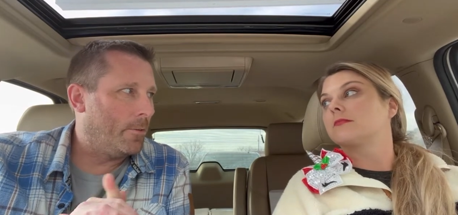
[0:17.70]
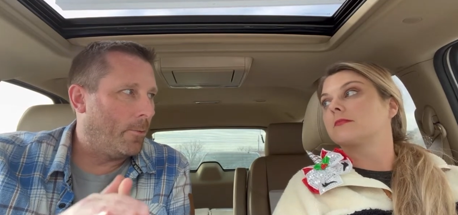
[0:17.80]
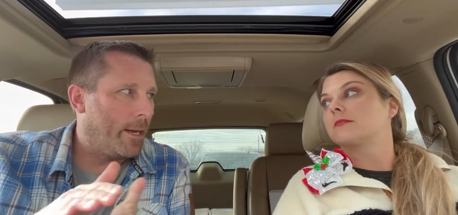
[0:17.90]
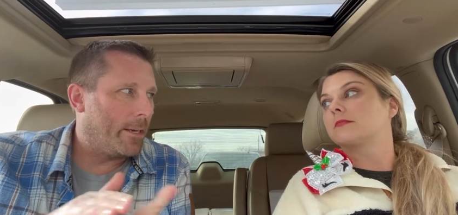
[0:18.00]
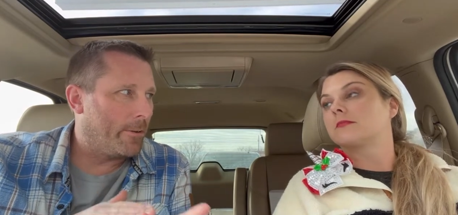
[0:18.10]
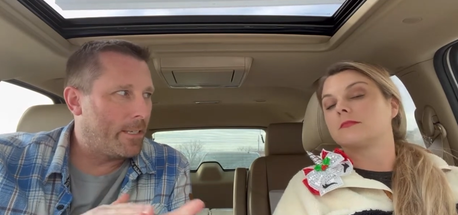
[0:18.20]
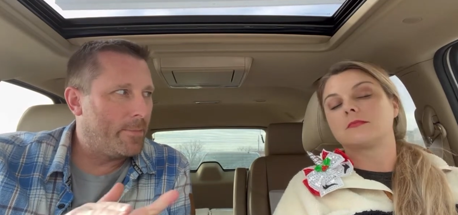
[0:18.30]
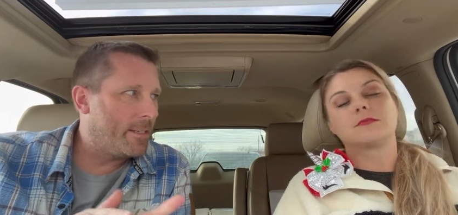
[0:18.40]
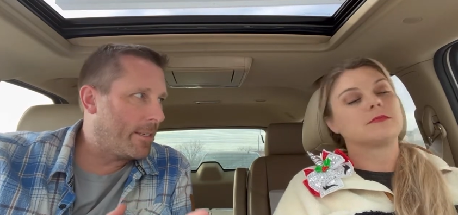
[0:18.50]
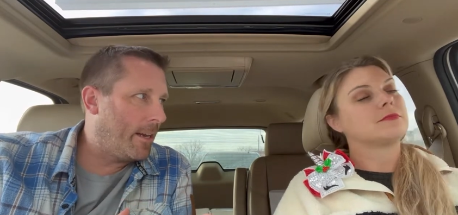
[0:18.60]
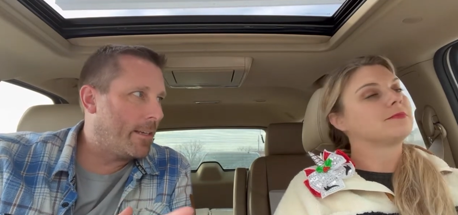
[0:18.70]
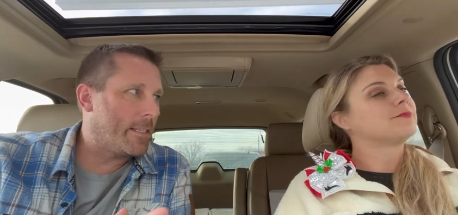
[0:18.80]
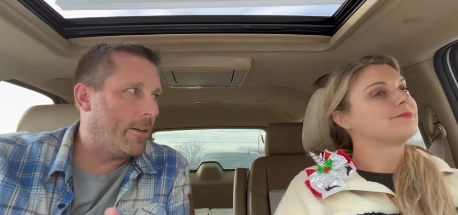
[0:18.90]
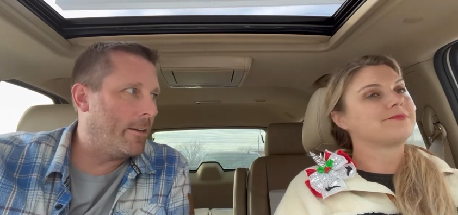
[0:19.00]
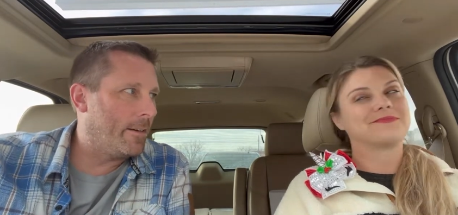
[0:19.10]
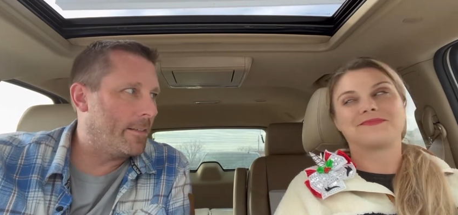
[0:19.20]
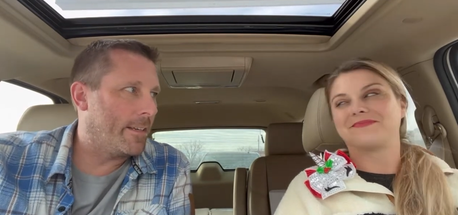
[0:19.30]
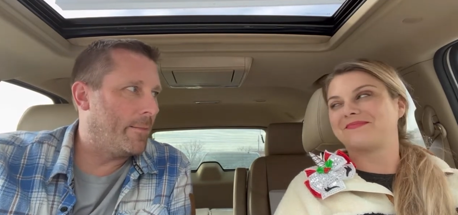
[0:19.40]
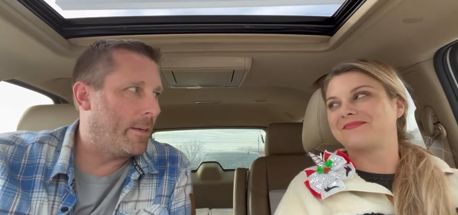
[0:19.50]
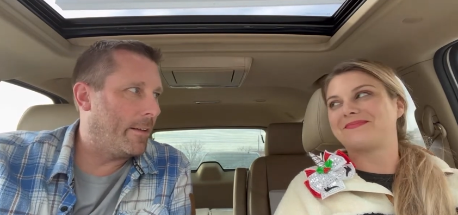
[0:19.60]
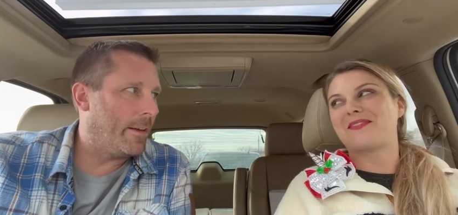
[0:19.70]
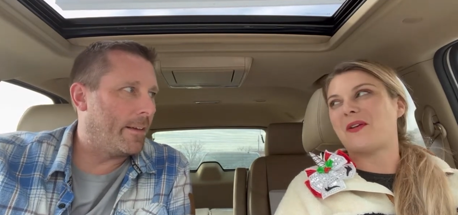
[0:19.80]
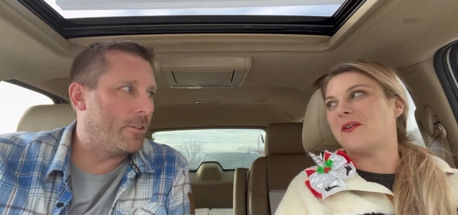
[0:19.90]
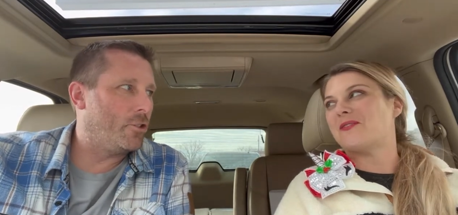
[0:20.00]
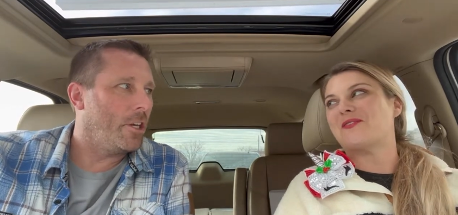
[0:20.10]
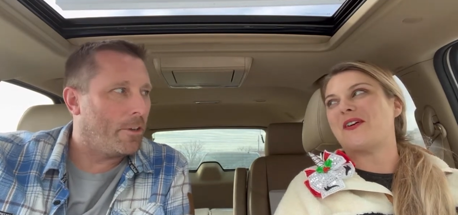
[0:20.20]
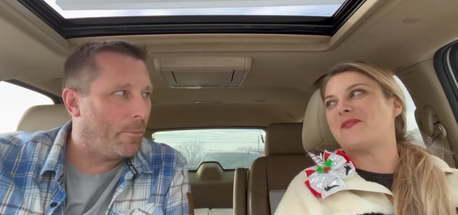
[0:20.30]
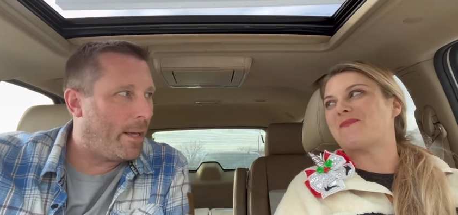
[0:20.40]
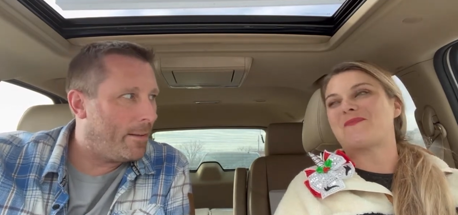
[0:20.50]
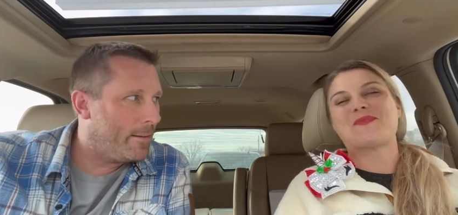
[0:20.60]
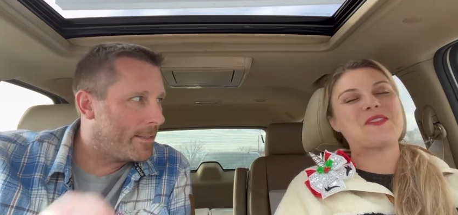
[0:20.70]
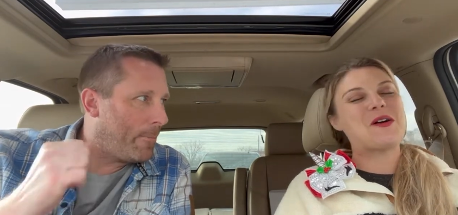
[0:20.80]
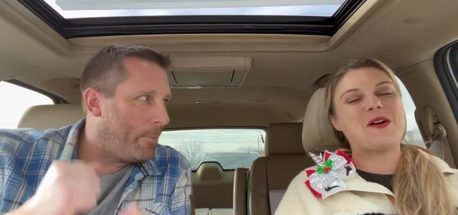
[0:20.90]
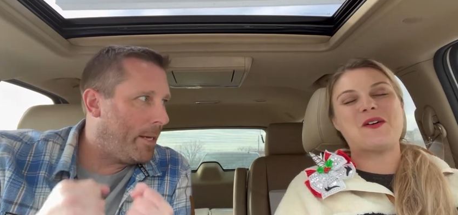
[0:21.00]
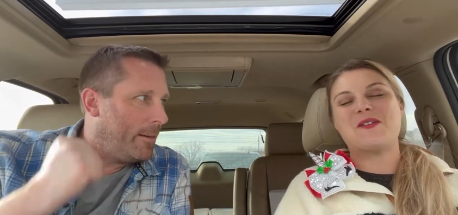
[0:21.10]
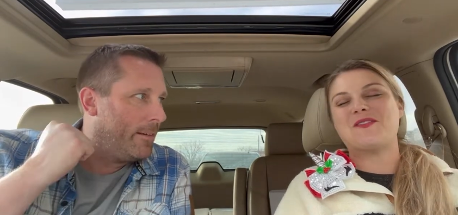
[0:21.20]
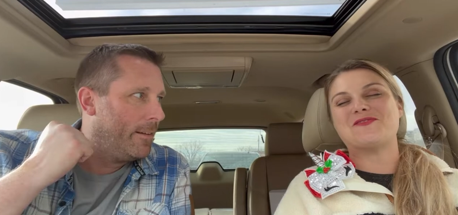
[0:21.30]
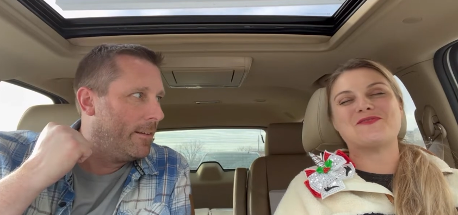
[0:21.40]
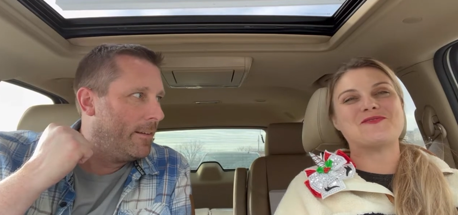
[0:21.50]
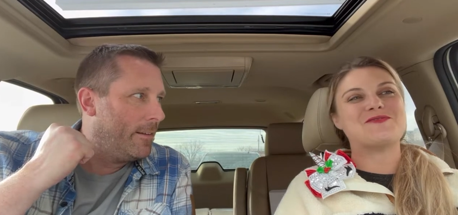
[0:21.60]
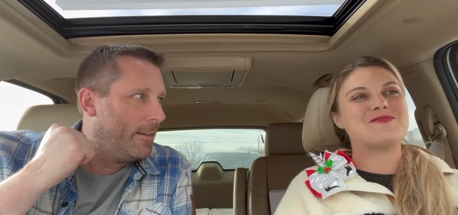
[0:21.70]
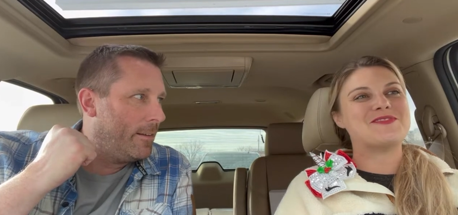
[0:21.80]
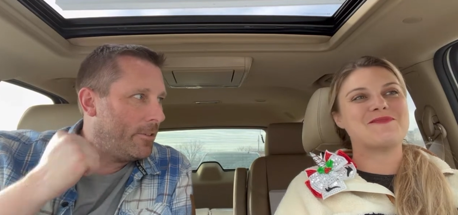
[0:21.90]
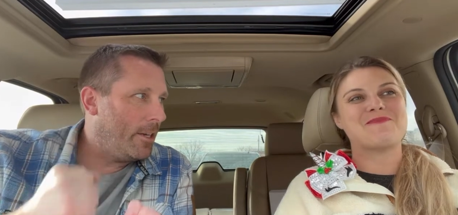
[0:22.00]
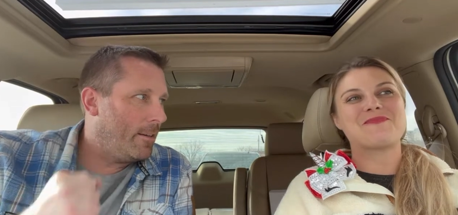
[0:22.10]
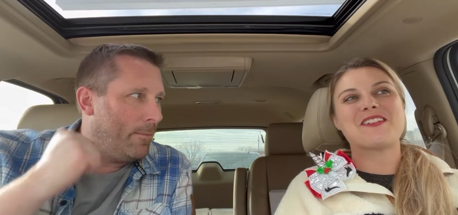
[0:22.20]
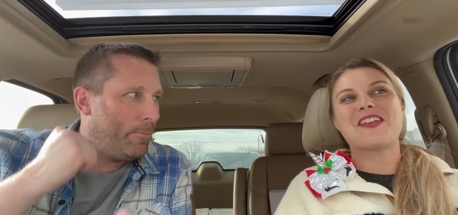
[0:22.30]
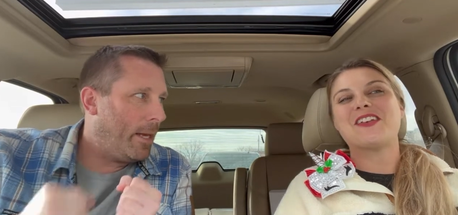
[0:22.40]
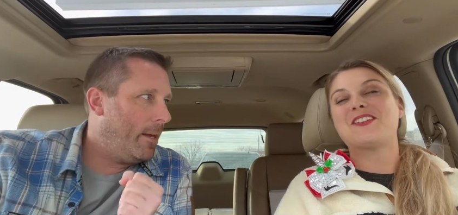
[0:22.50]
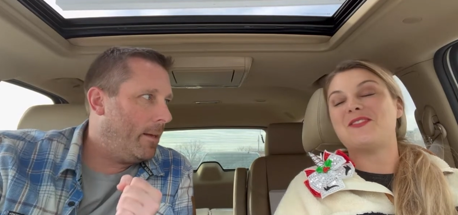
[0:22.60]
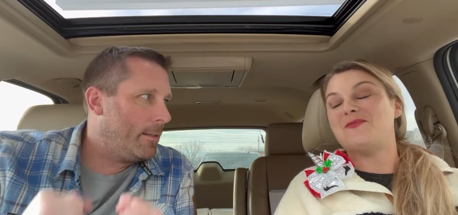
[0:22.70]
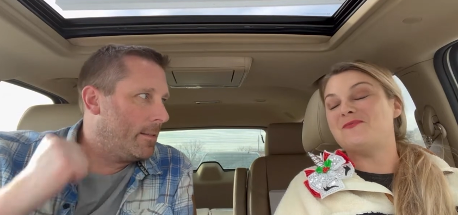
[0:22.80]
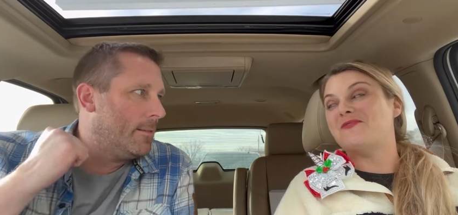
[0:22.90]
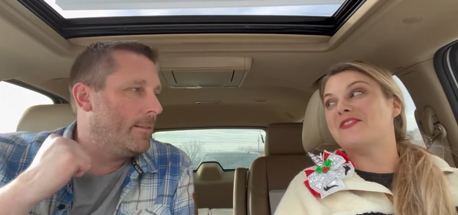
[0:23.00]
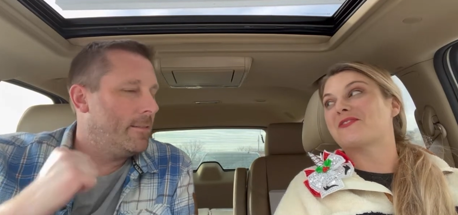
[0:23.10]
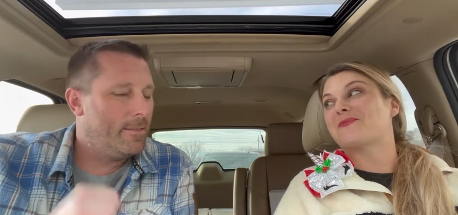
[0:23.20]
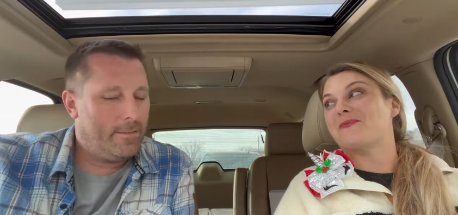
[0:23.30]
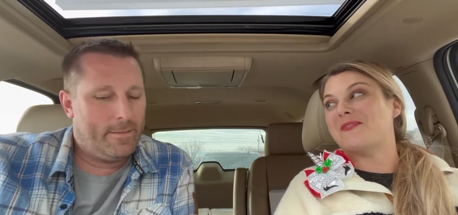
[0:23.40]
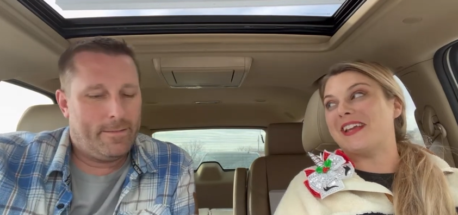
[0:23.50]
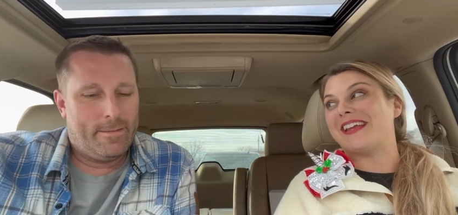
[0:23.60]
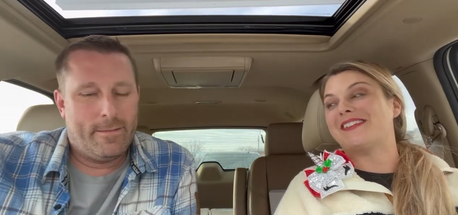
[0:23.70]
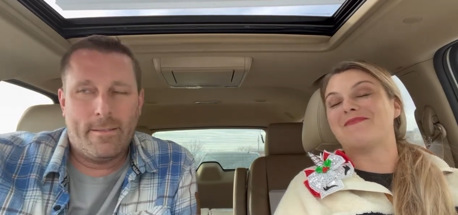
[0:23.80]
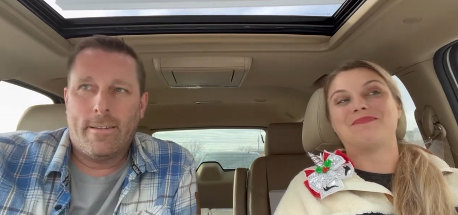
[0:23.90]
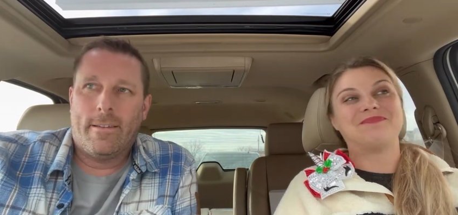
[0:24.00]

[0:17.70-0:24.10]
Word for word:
Speaker 1: white Christmas kind of song? Is it going to be like jingle bells upbeat? Oh, jingle bells. You just wait.